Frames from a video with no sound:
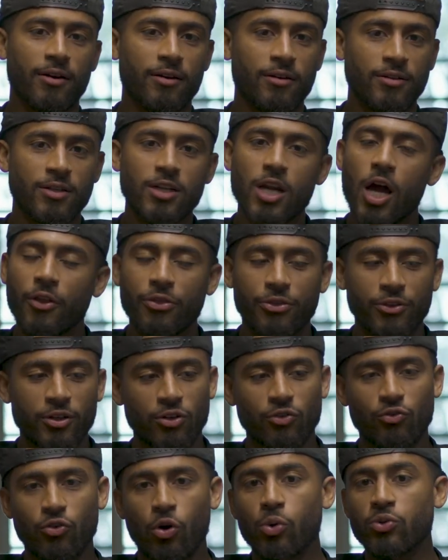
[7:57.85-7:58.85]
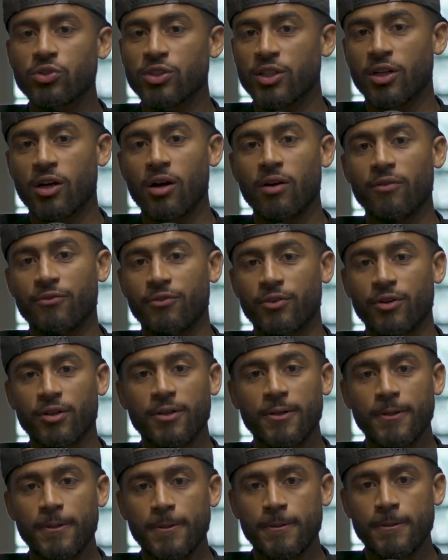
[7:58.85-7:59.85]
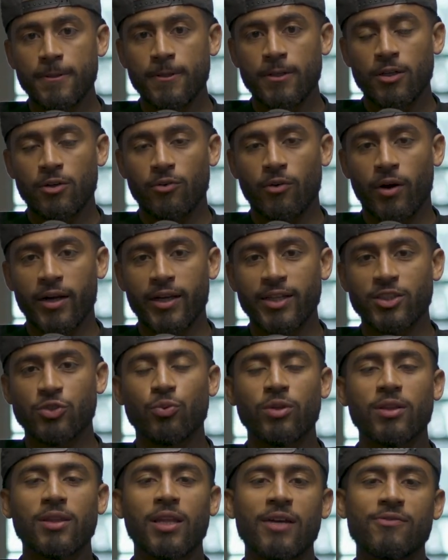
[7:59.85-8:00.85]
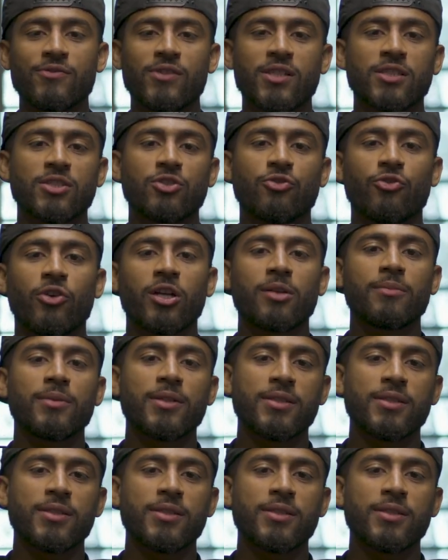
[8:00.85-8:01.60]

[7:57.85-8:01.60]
Nothing grows in comfort, right? It's when life gets incredibly